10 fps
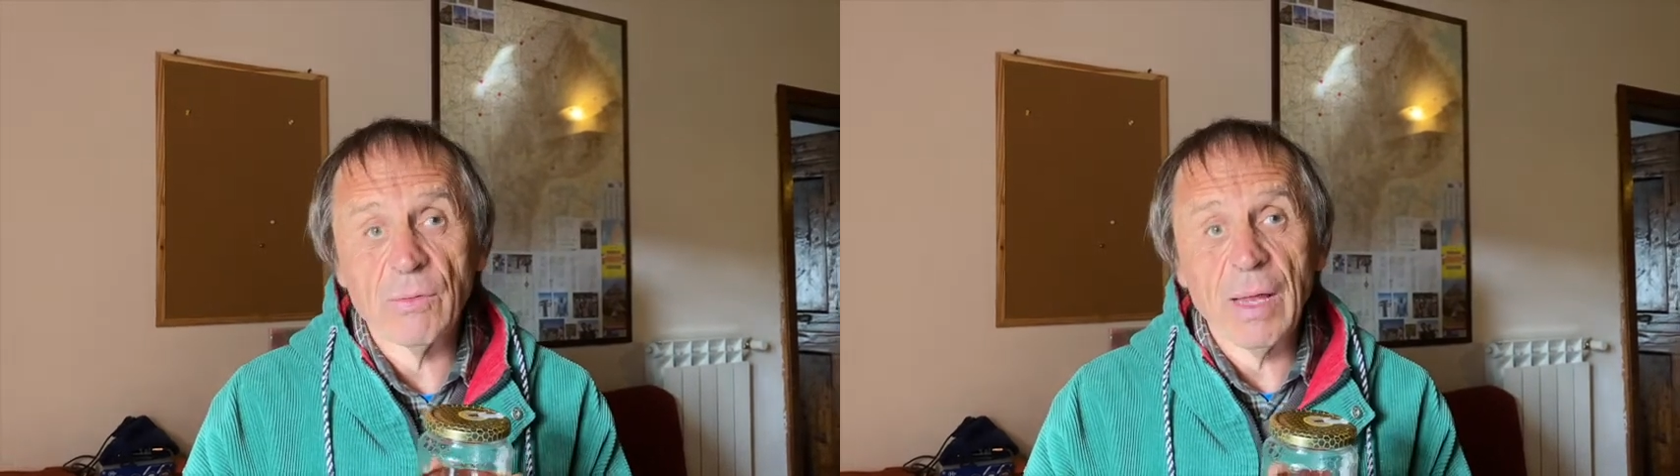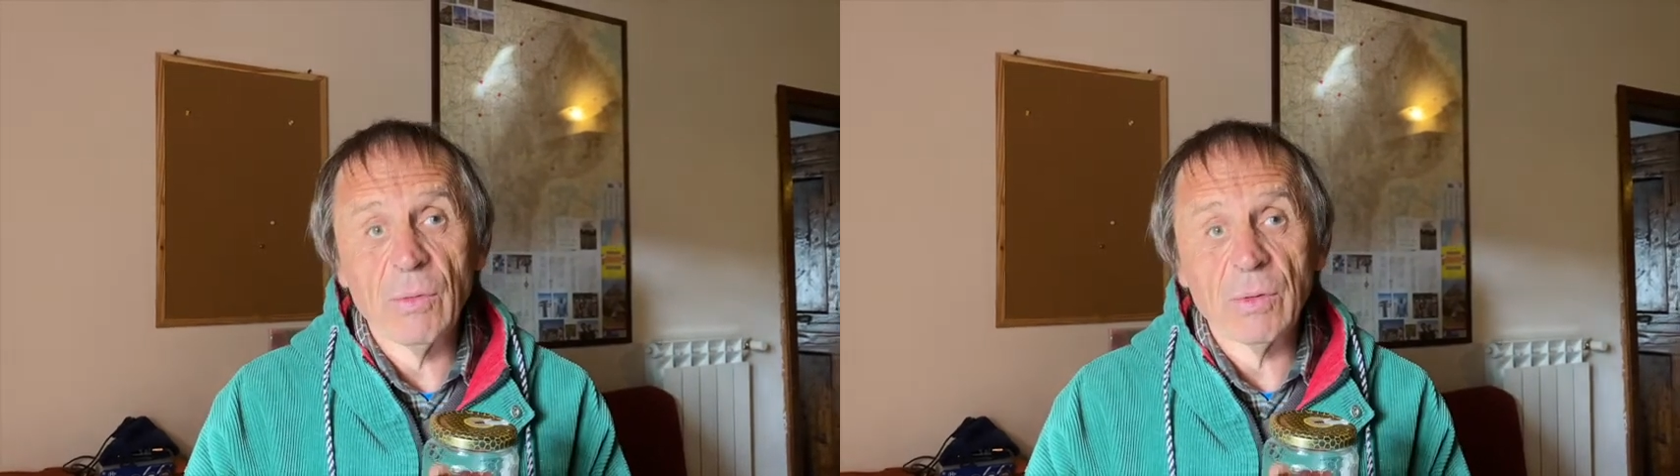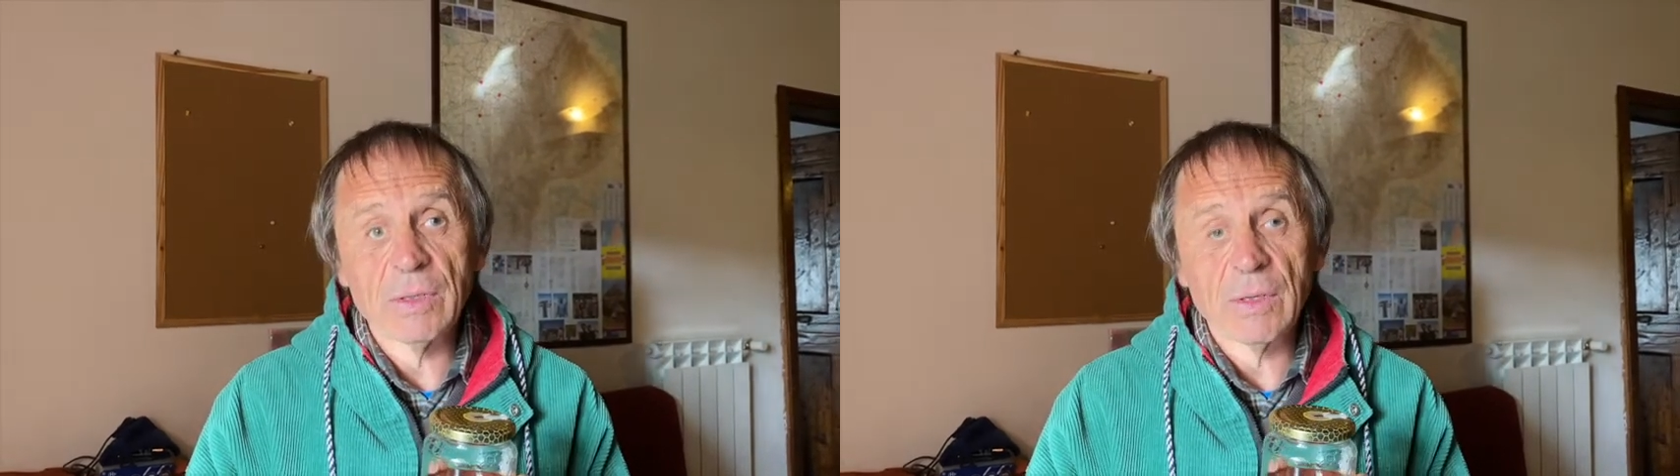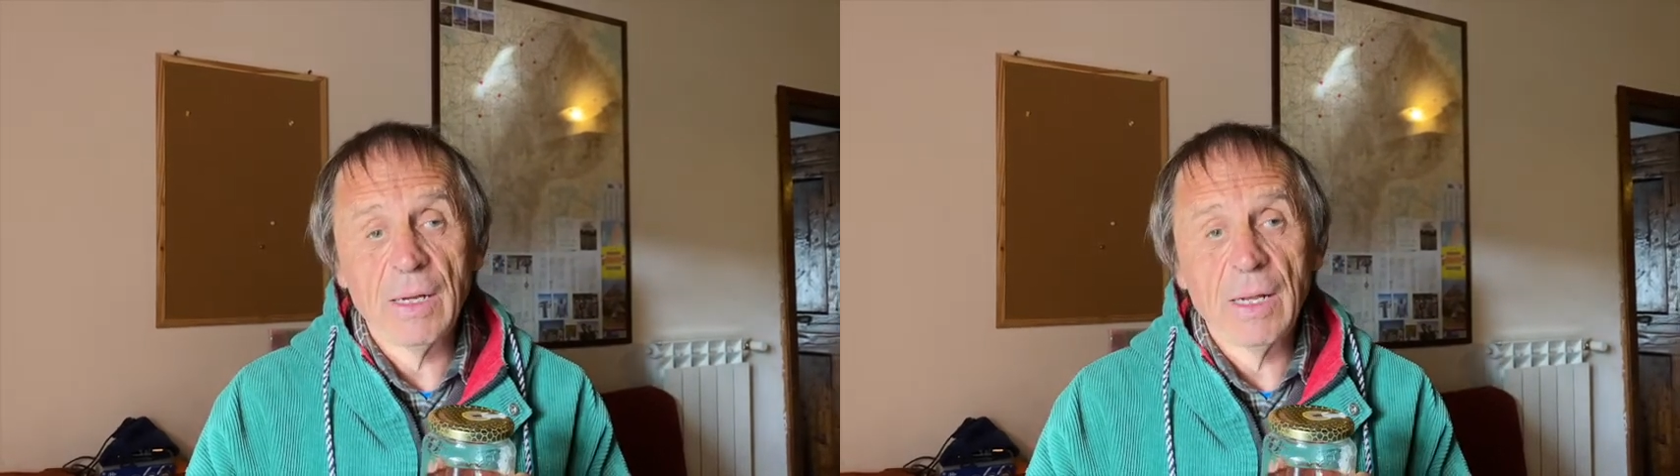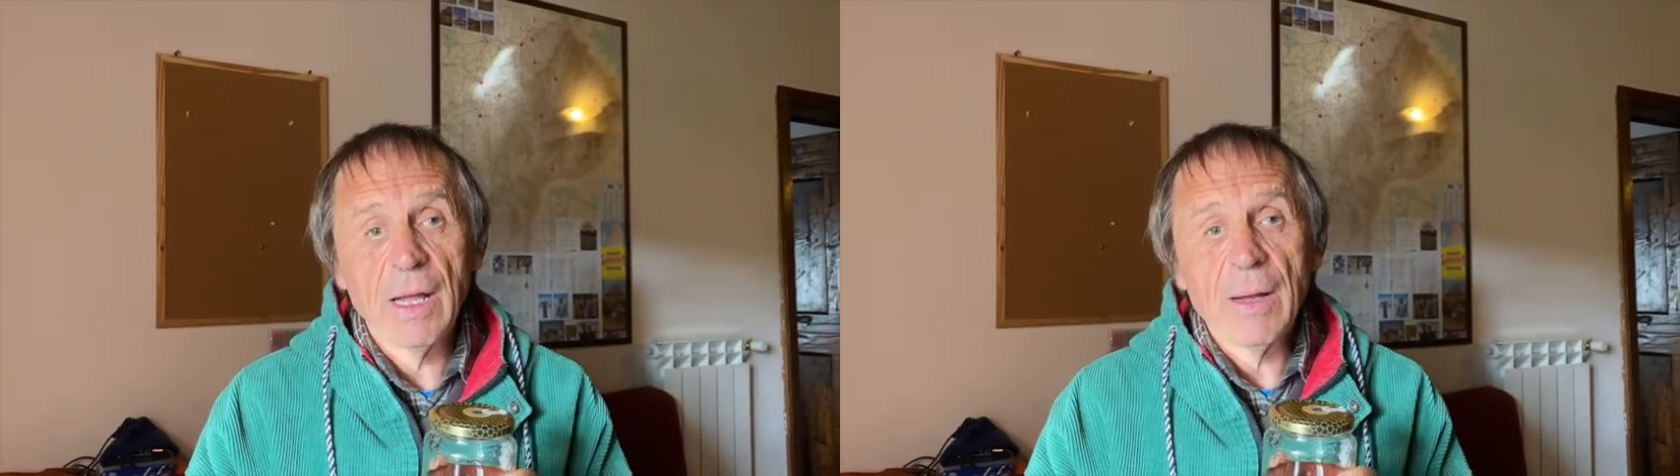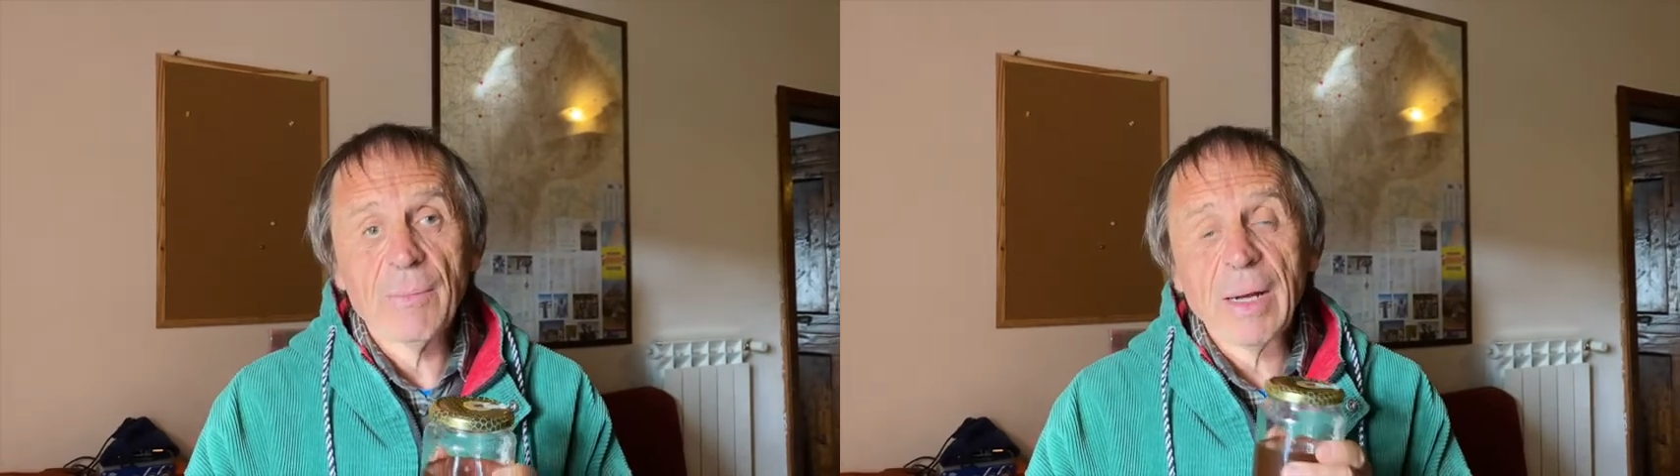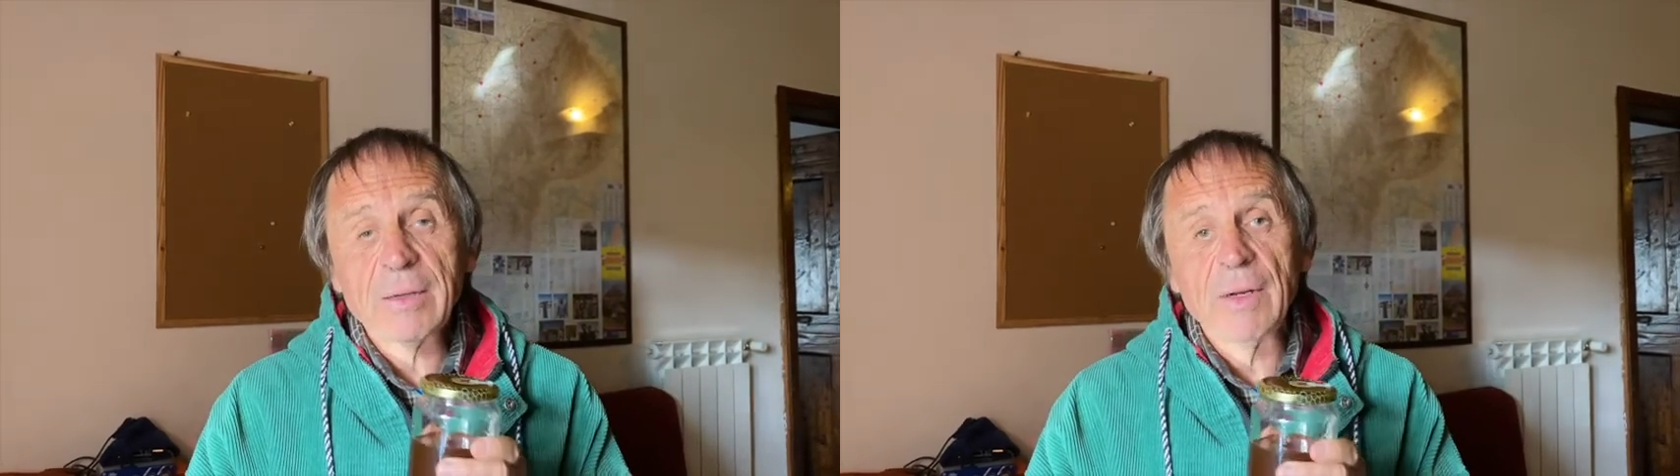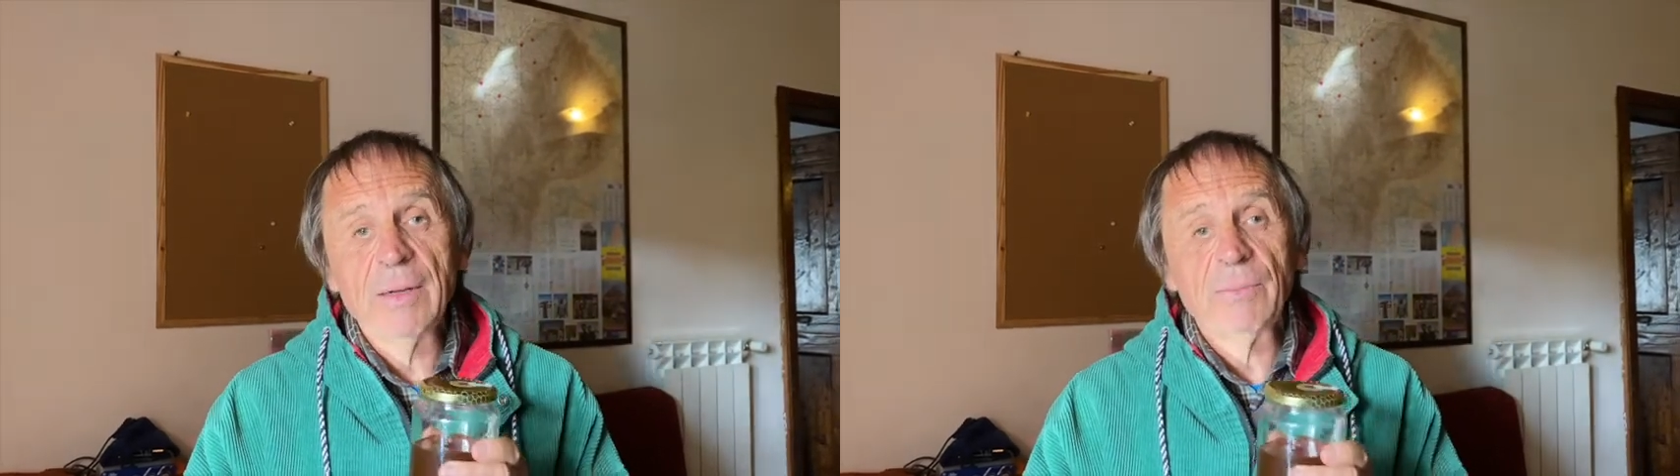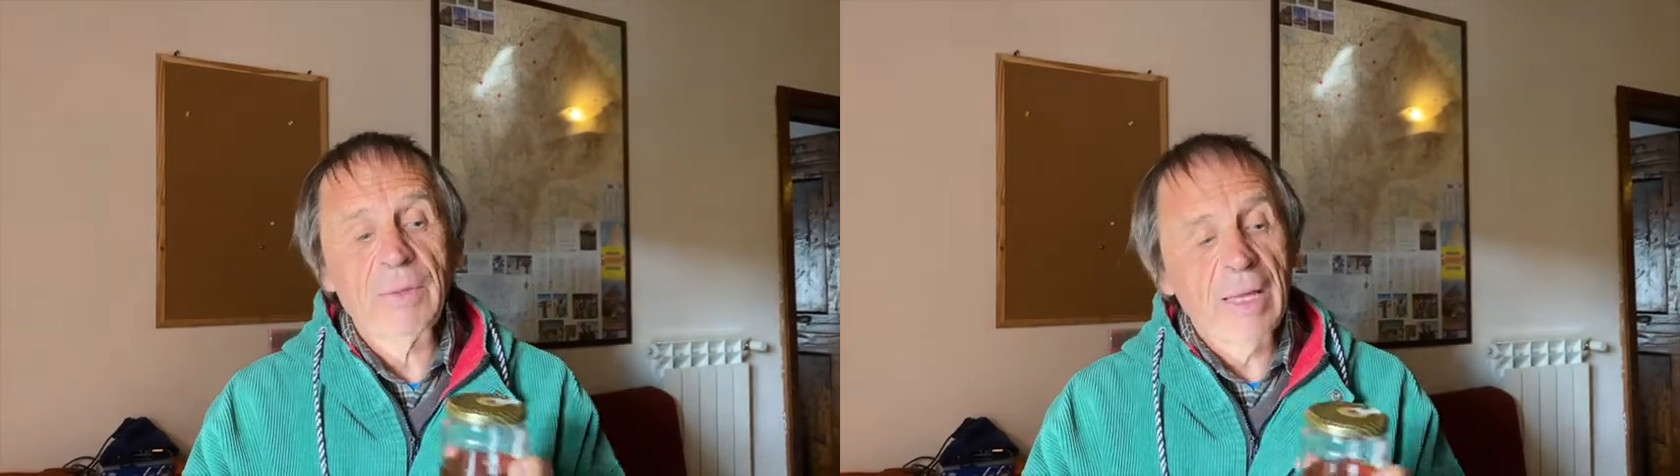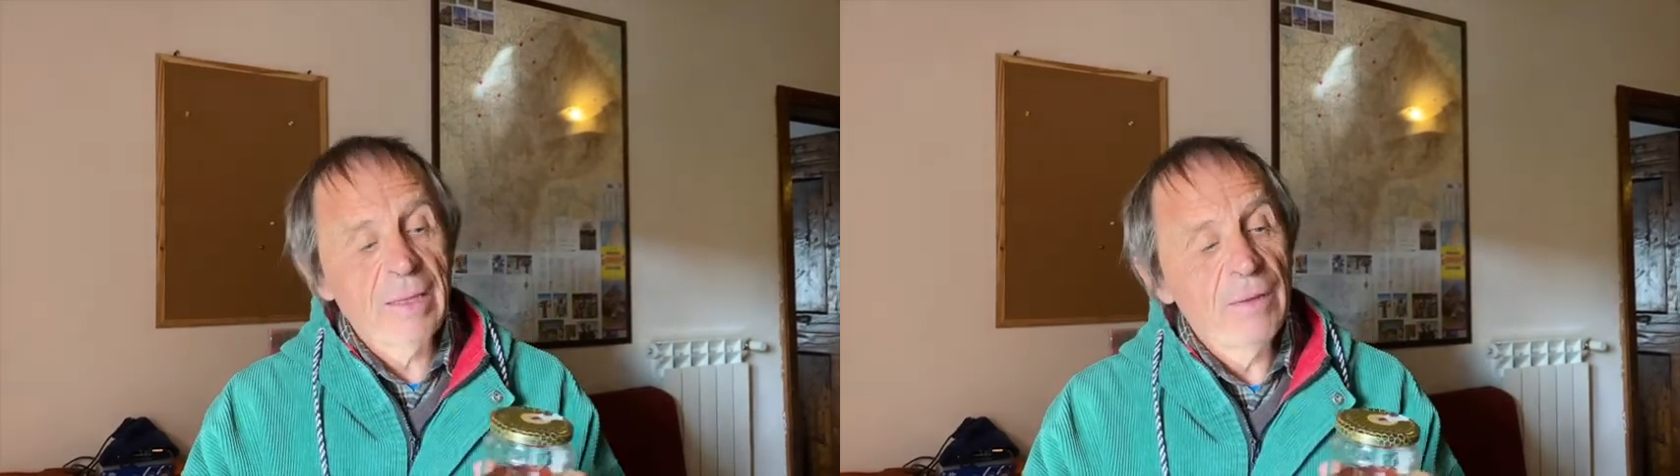flowers, but
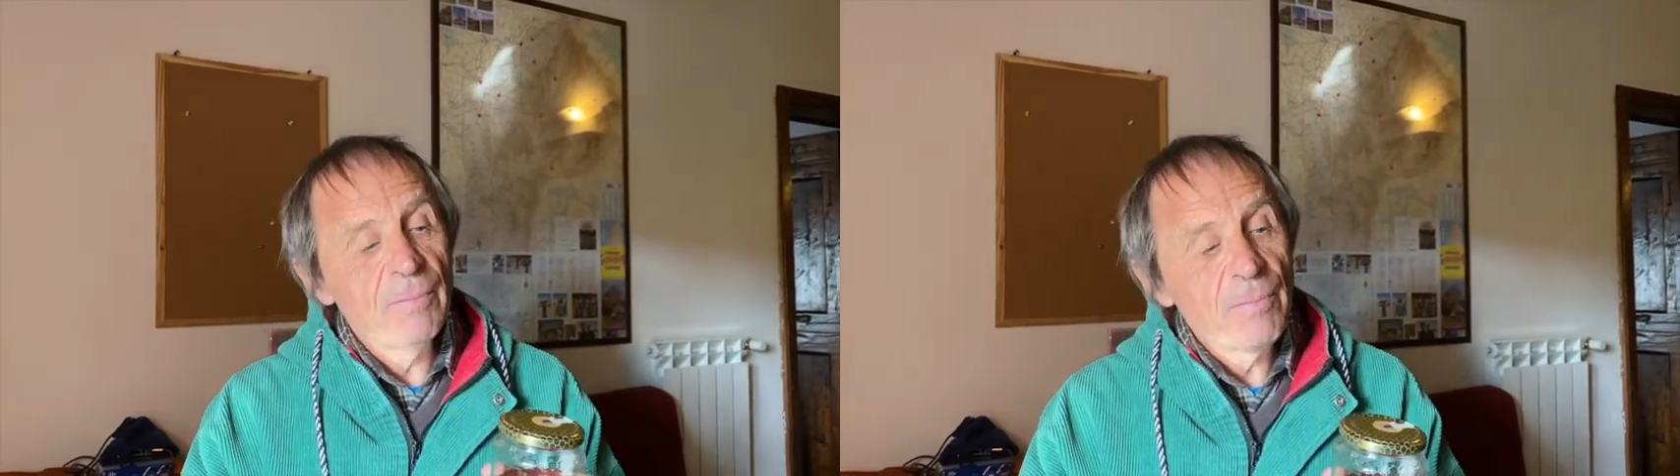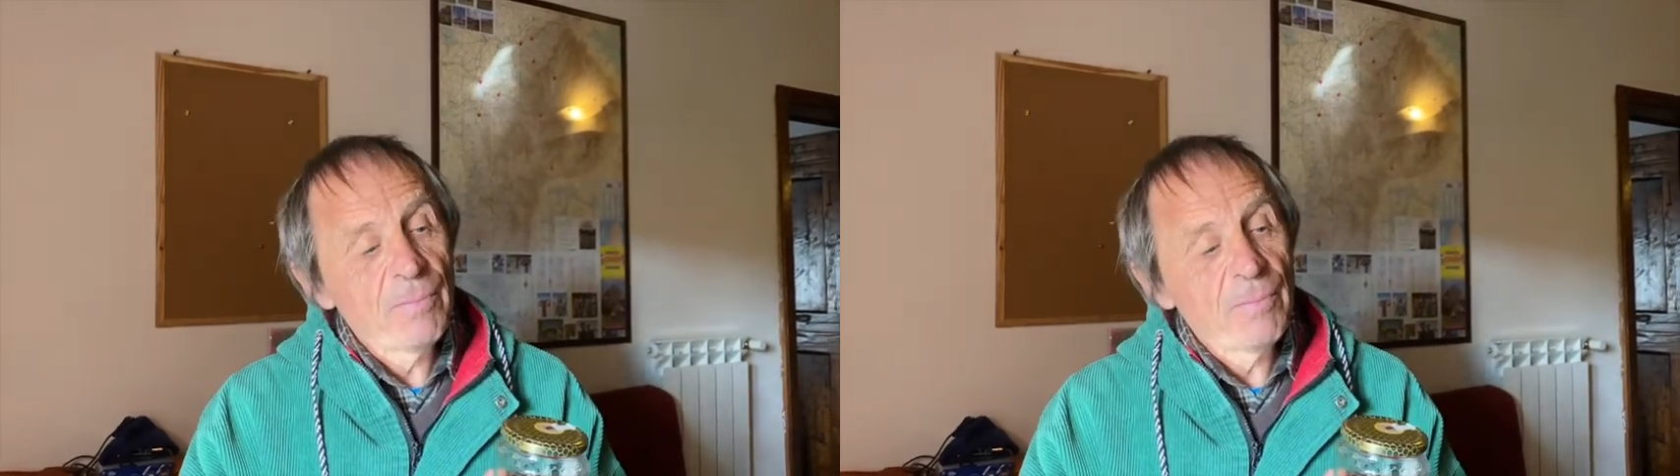then